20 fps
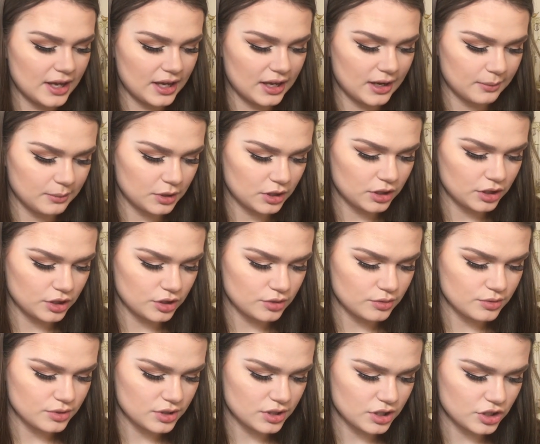and I'm going to
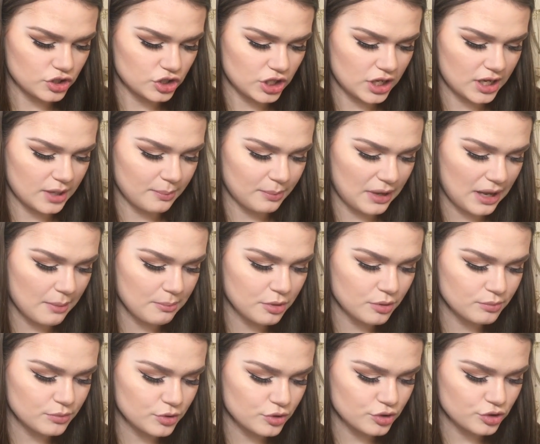use the shade
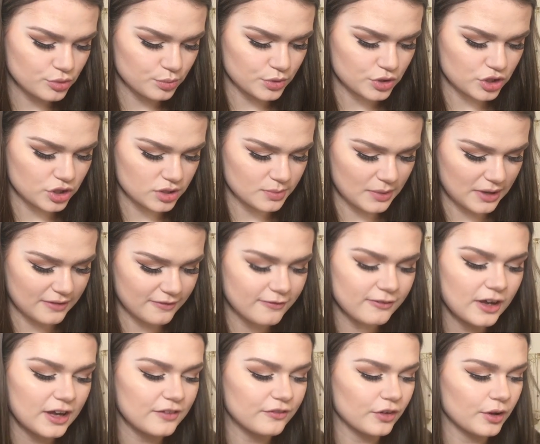Pamplemousse, which is my
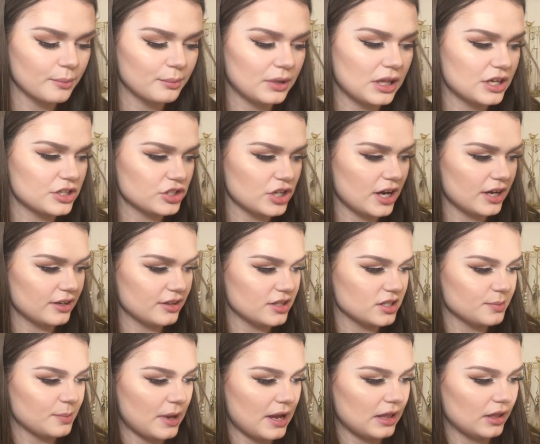favorite blush out of
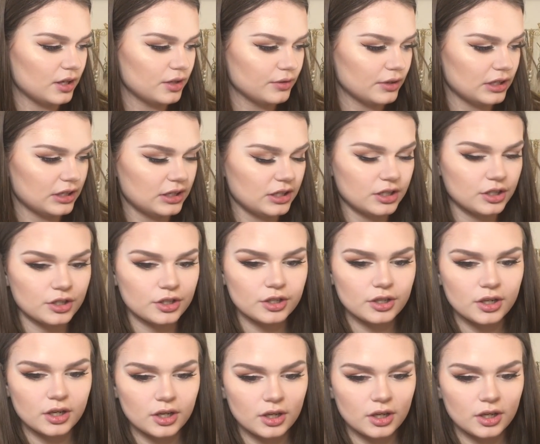this palette right here.